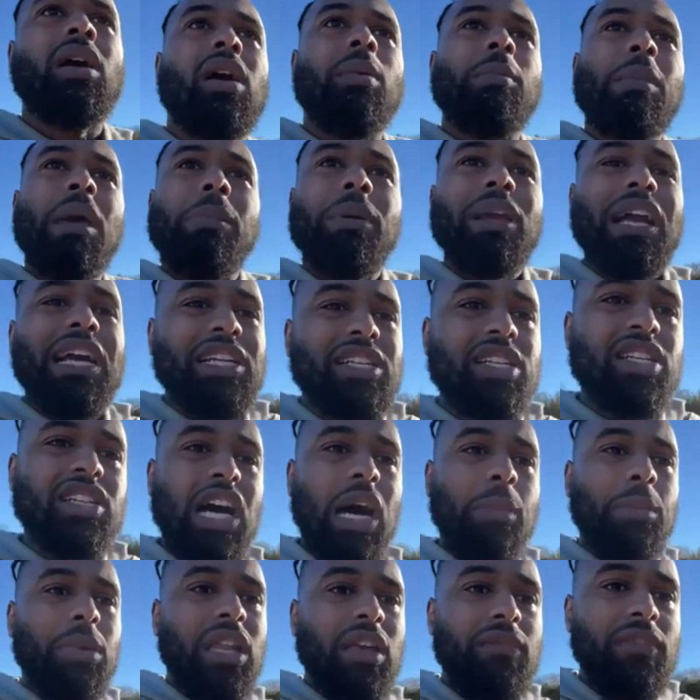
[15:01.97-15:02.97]
Maybe I should
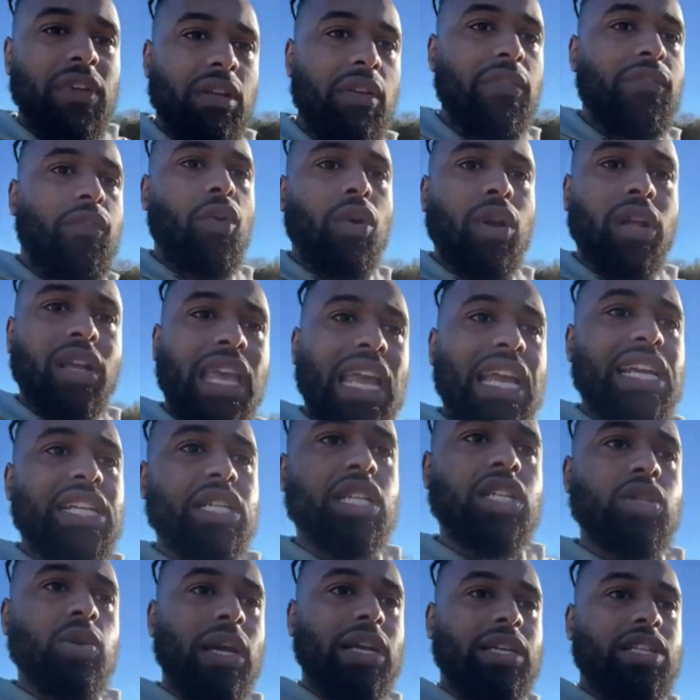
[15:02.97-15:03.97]
stop living in fornication
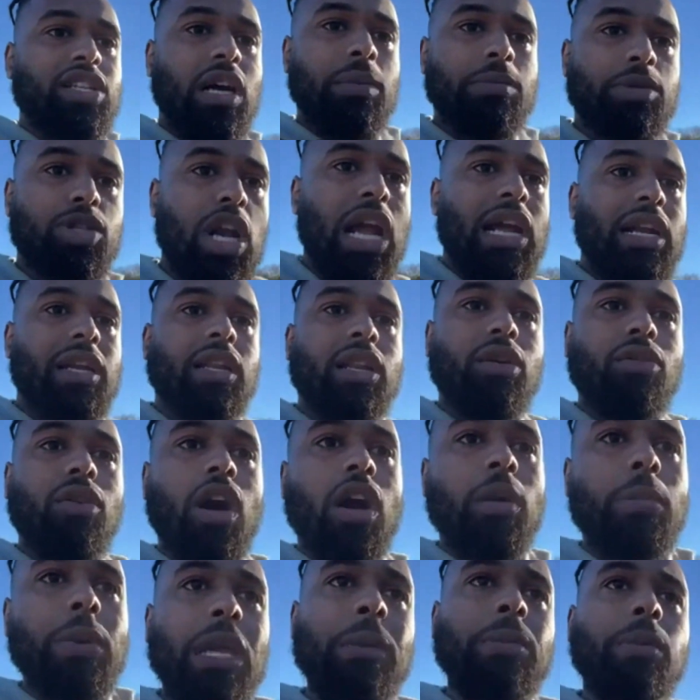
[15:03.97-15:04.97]
so I can stop attracting the
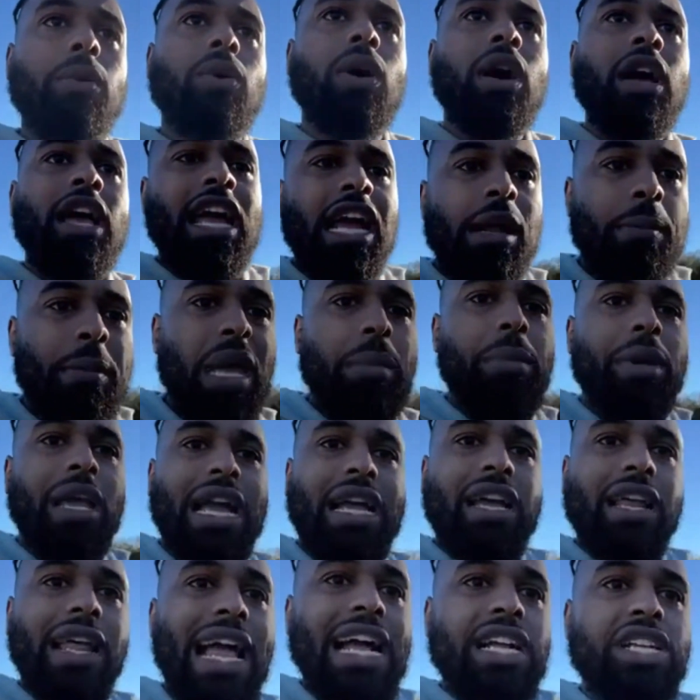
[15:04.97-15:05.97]
wrong people, and maybe I
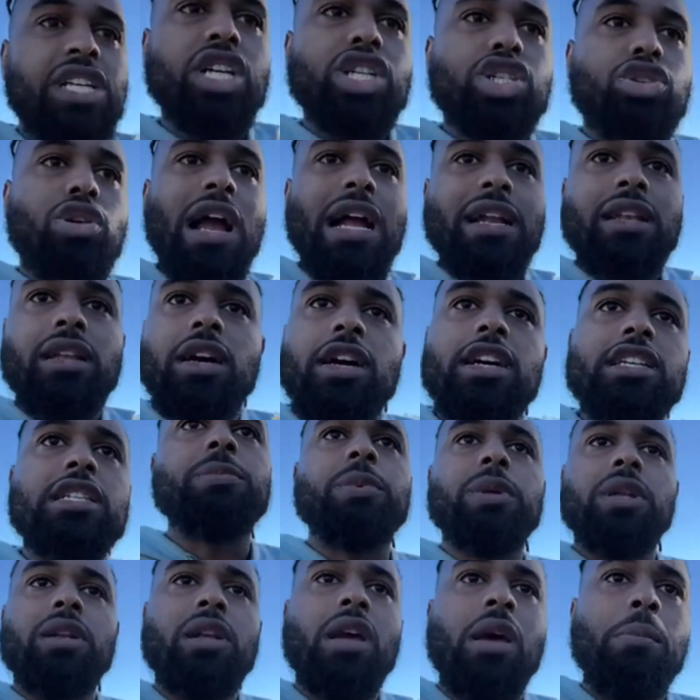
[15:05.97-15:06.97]
could actually attract a
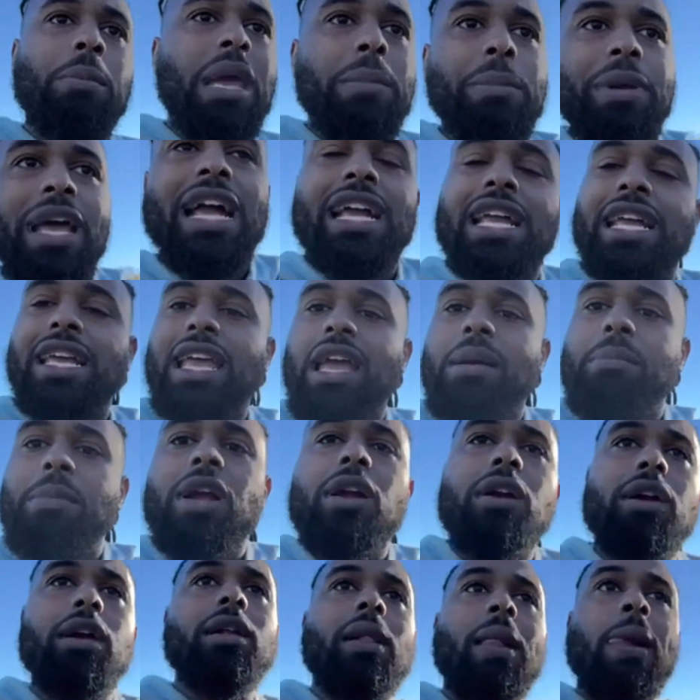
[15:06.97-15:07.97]
husband. Maybe I could get
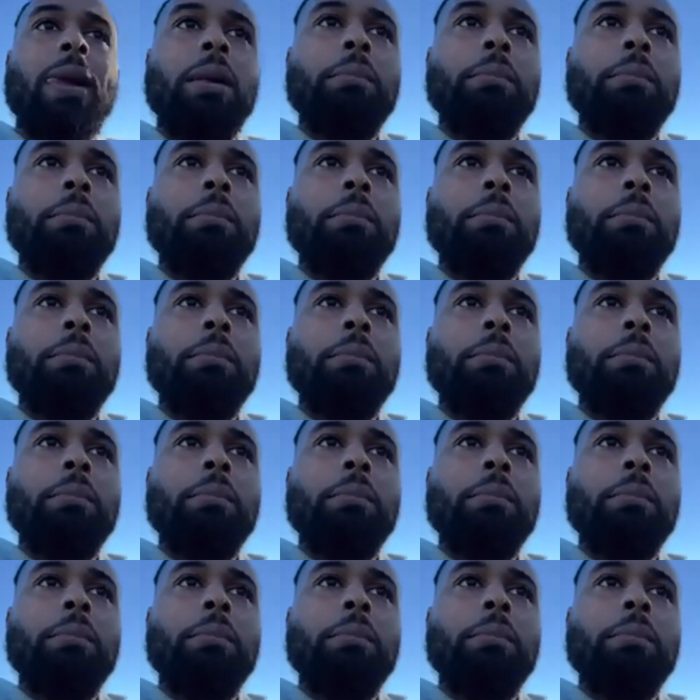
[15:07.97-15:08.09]
married.